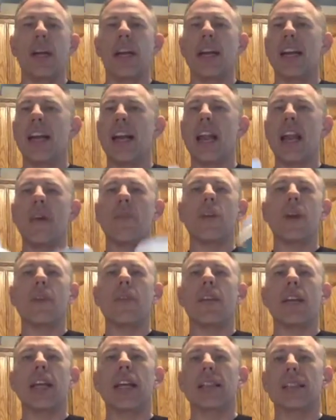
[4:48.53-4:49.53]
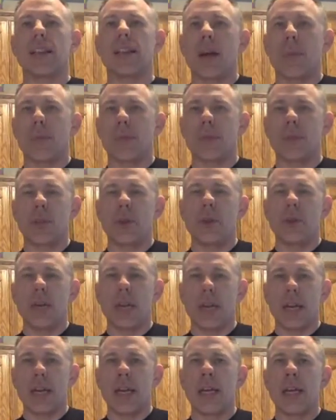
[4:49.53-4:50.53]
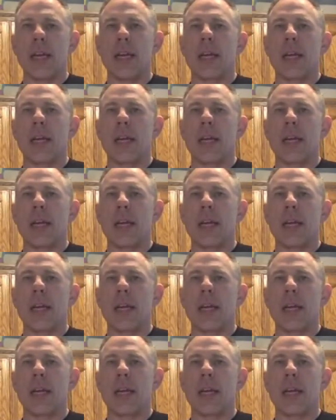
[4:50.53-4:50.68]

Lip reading: Never even gets an opportunity